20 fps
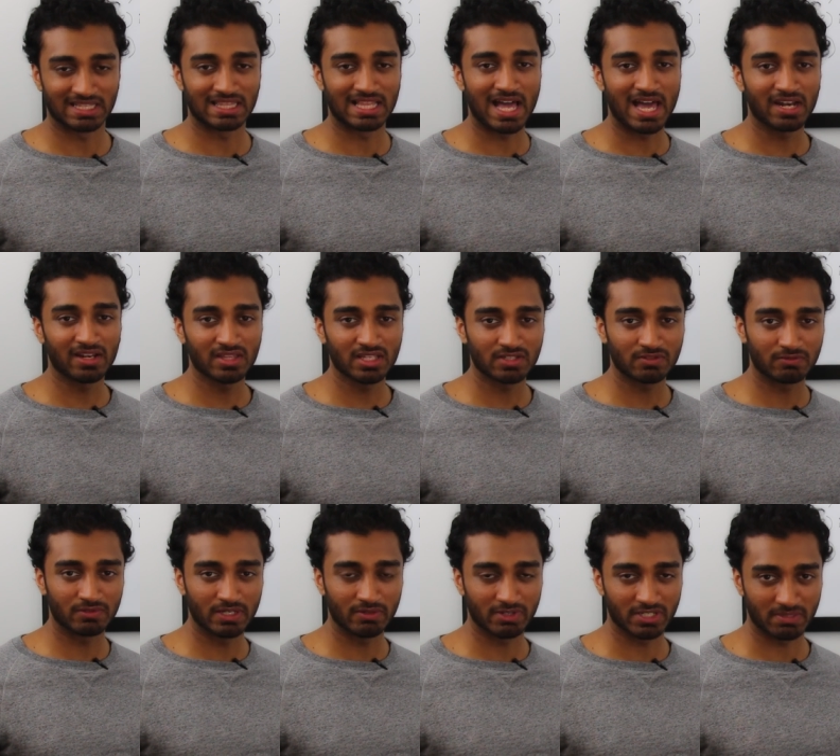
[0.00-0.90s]
a lot of these
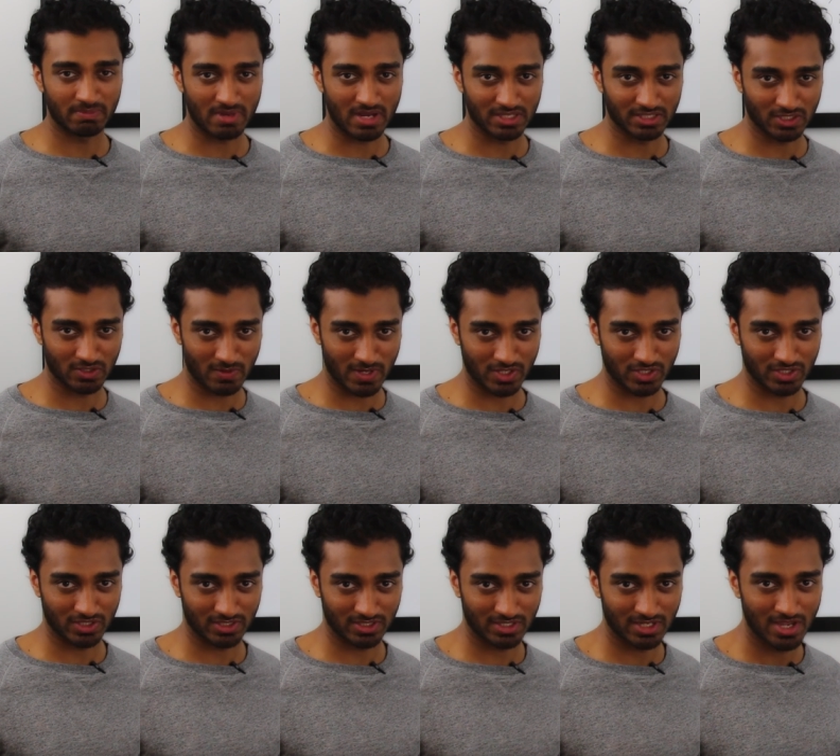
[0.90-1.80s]
free response
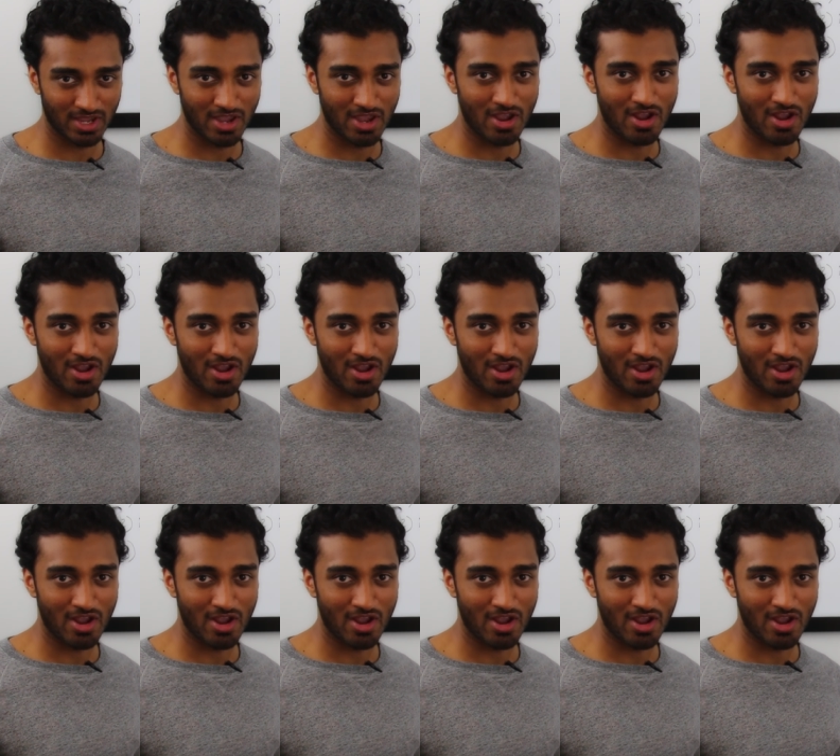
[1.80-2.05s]
questions